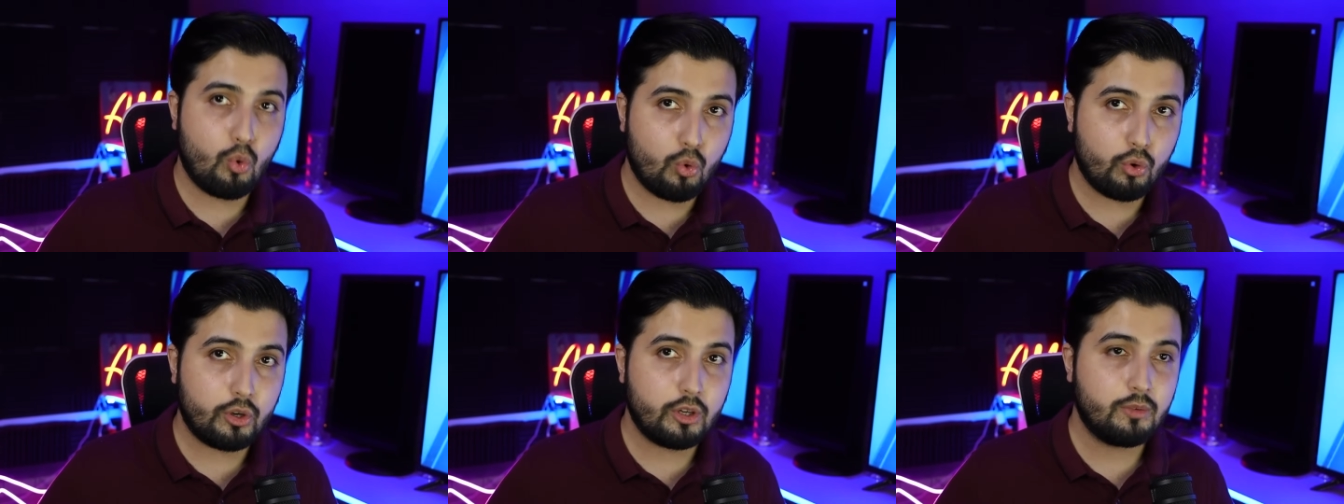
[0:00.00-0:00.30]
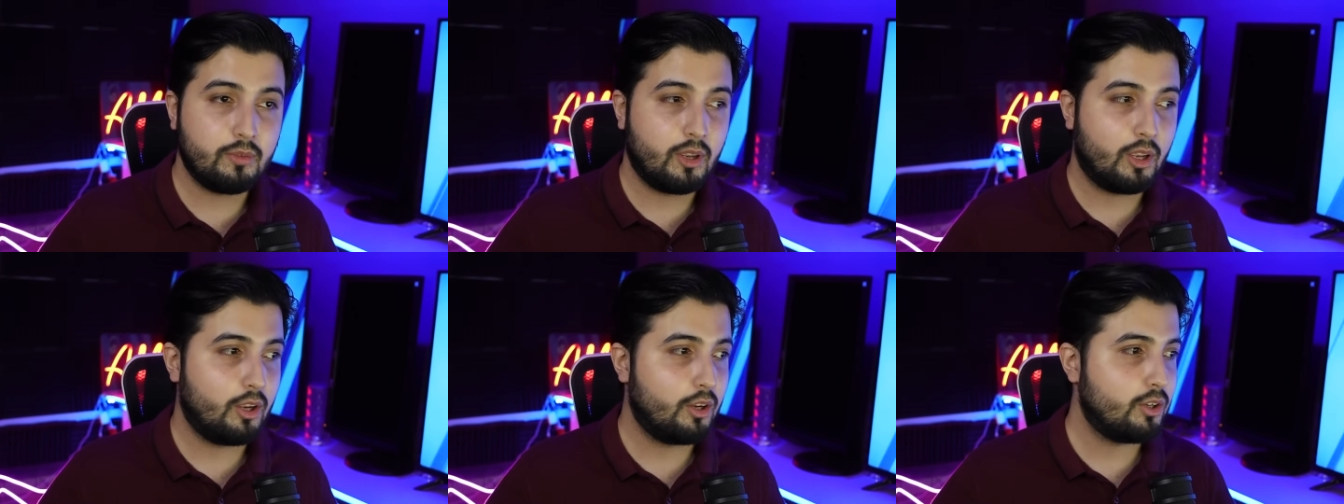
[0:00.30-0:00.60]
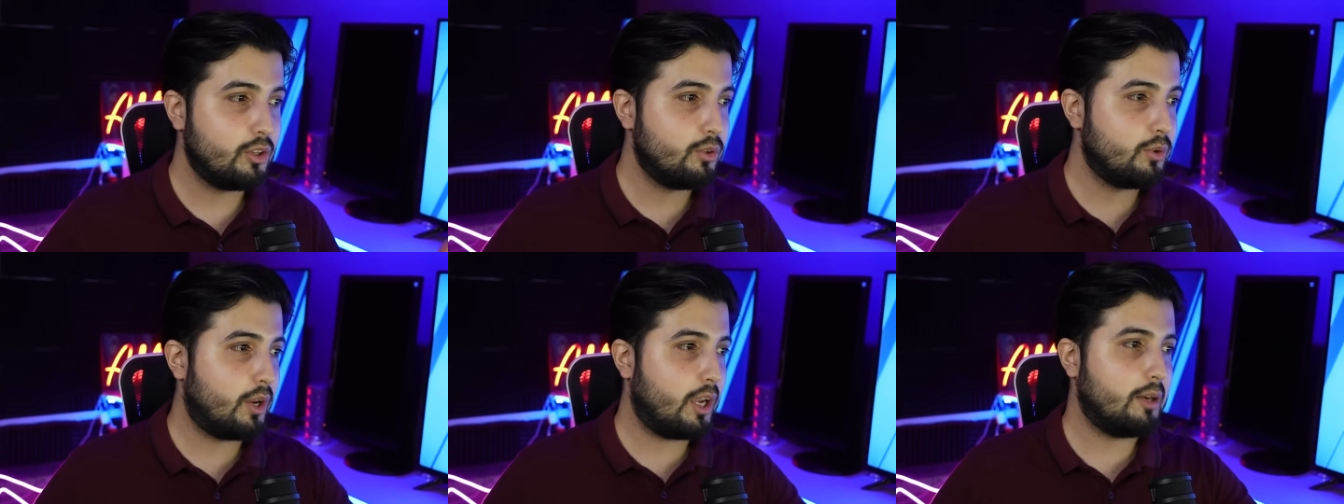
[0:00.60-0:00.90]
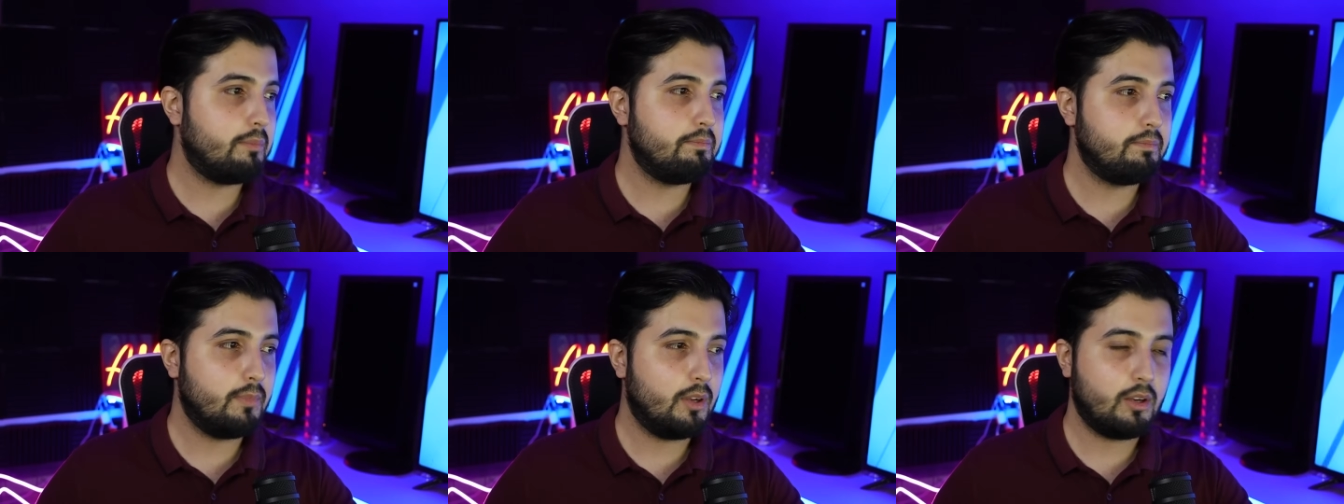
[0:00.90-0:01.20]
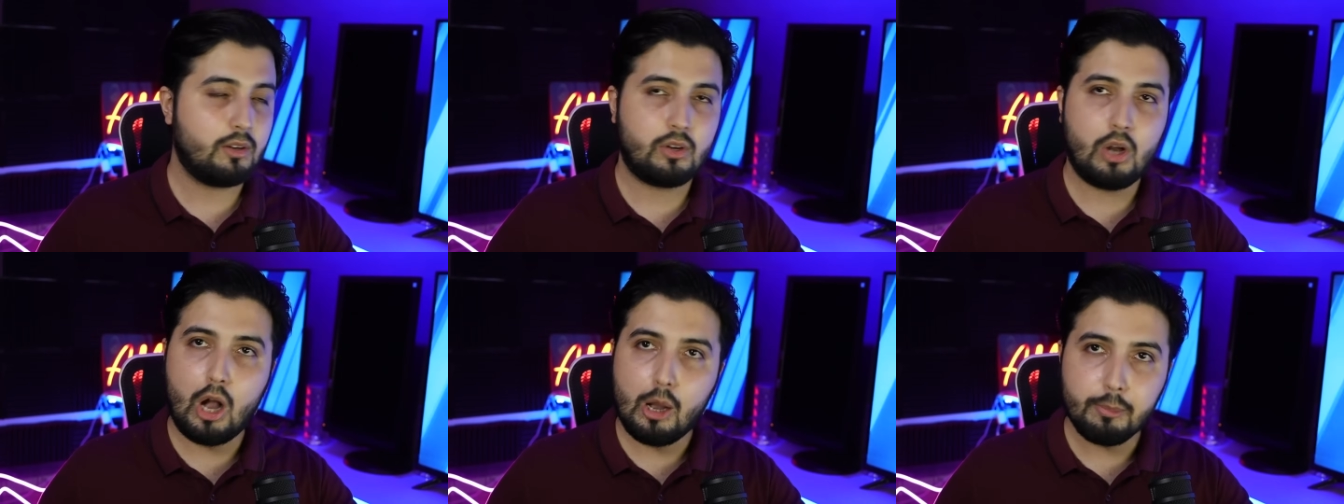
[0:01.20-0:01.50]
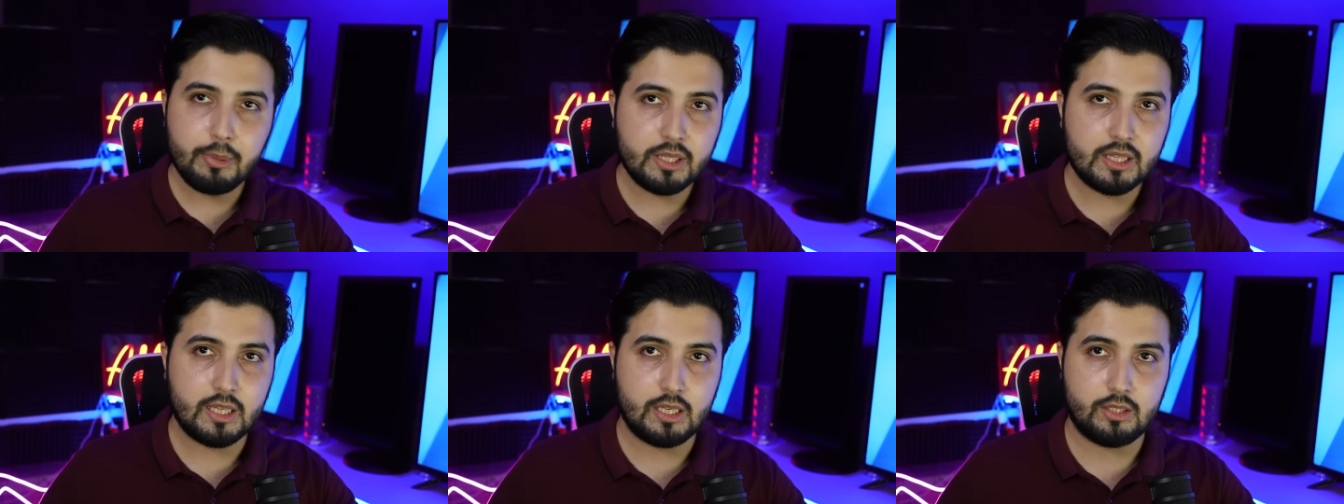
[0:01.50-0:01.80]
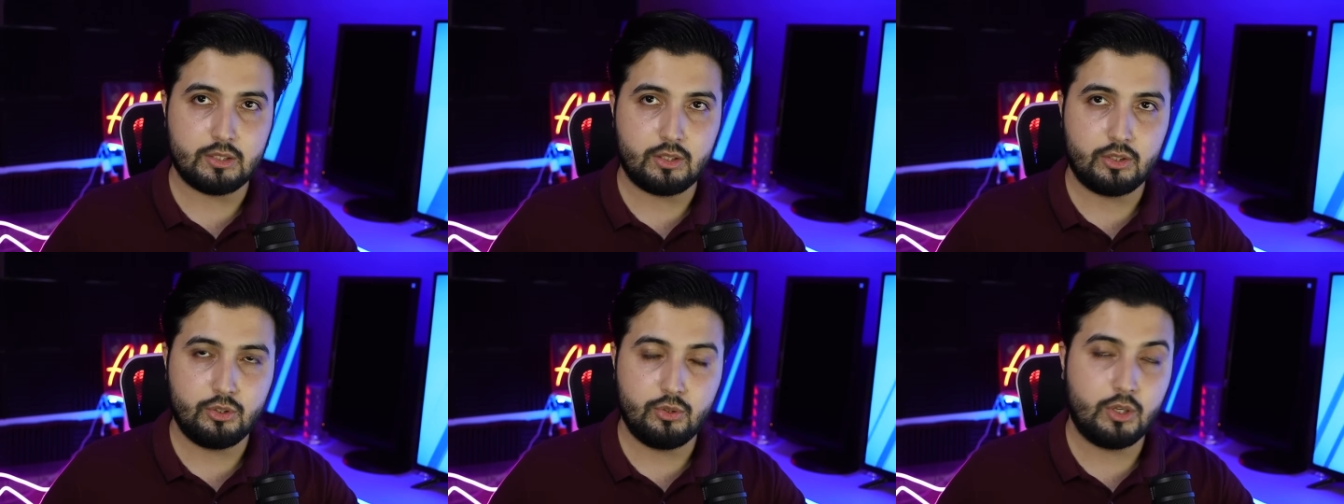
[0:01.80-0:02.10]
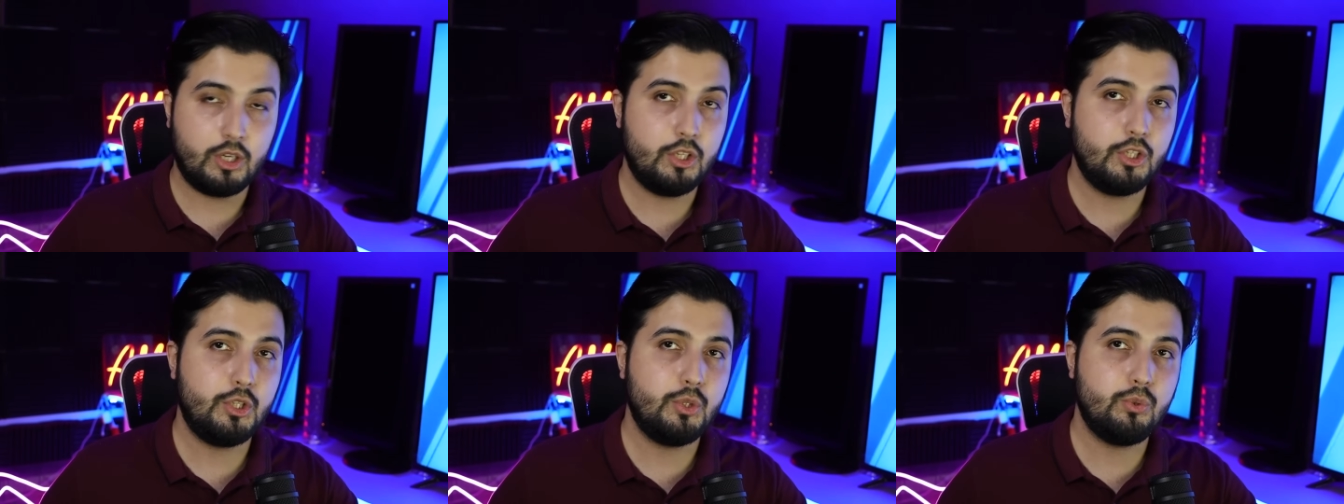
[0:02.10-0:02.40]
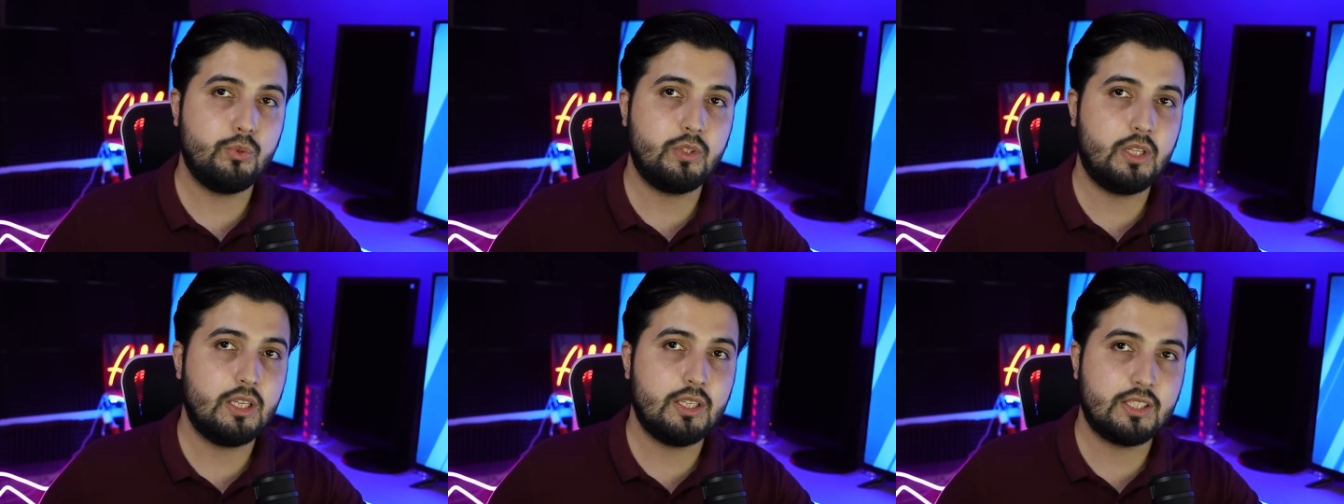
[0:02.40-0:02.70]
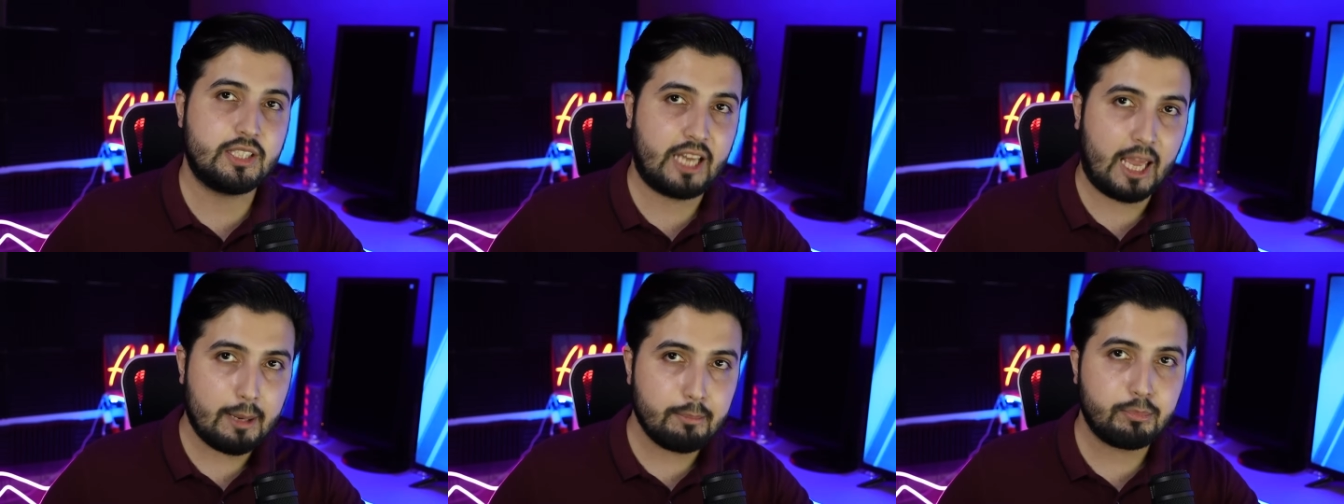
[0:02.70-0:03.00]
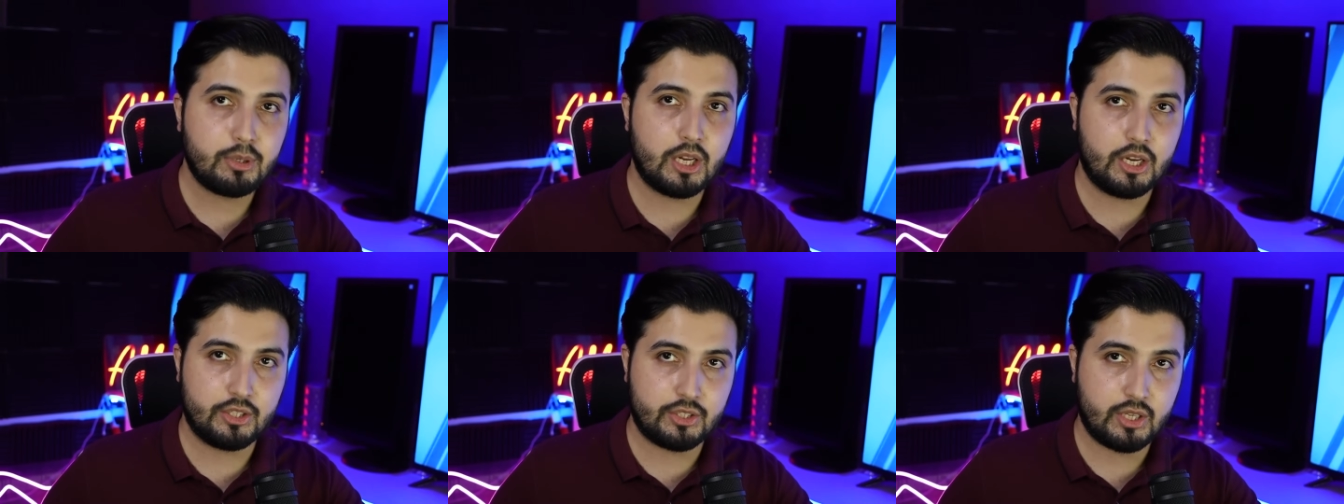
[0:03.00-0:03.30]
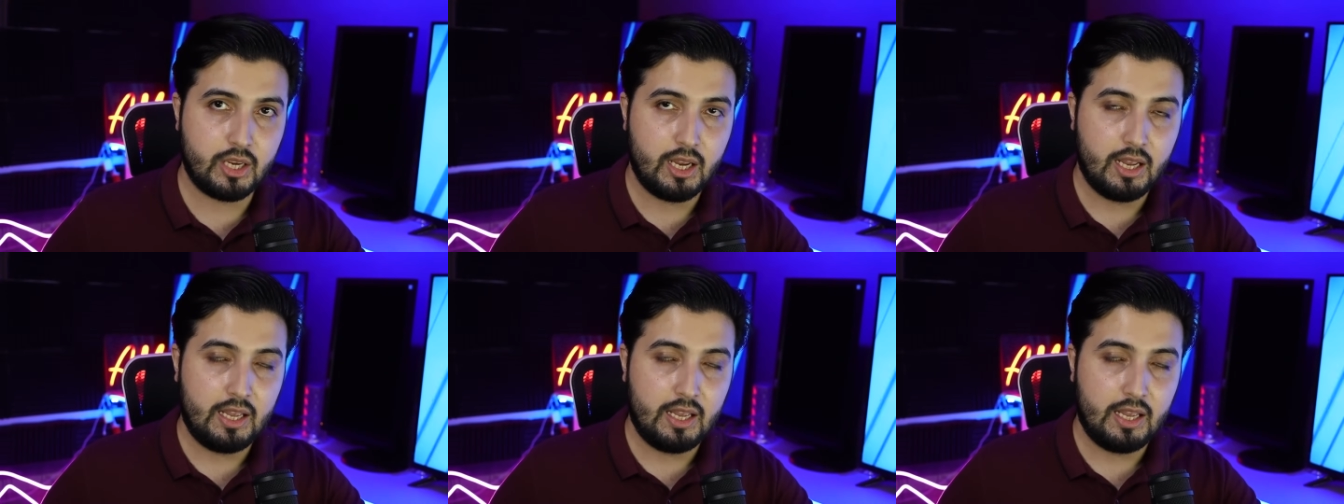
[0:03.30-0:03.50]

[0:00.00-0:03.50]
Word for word: or you can copy these you can use these templates